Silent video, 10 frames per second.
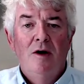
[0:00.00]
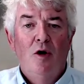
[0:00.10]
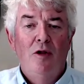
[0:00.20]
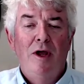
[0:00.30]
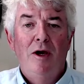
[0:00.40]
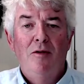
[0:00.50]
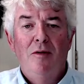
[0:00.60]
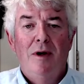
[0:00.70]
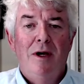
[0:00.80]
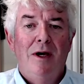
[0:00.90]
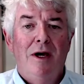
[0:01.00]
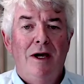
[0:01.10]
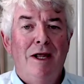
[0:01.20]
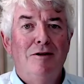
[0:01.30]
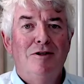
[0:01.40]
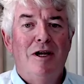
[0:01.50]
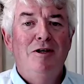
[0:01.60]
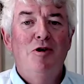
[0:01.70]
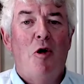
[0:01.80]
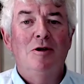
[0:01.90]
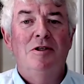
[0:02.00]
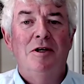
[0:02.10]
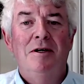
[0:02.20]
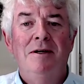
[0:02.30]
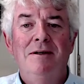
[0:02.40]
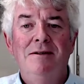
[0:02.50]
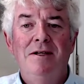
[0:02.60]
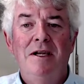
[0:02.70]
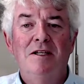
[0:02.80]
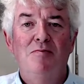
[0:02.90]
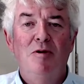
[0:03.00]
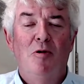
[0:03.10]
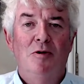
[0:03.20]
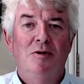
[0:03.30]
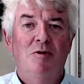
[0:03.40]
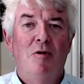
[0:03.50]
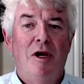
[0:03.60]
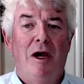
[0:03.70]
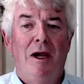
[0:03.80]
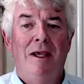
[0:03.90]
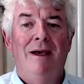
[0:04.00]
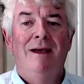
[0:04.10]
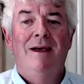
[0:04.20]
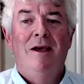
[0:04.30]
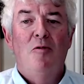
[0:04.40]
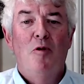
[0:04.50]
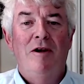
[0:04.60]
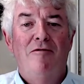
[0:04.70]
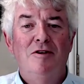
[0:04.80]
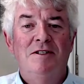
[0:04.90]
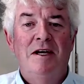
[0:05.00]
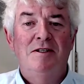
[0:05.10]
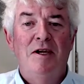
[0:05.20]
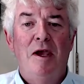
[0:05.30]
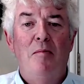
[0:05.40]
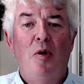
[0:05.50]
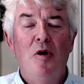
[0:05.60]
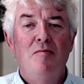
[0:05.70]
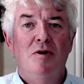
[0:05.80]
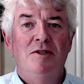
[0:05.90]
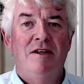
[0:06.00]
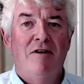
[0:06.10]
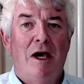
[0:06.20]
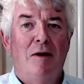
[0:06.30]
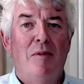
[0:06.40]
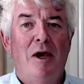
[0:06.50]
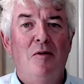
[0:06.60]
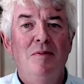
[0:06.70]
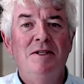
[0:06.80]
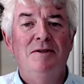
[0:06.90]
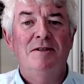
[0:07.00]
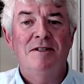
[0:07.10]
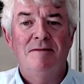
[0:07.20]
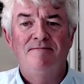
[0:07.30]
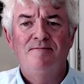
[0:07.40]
Although an elderly doctor did ask me once when I went for a Saturday appointment if I had my own business.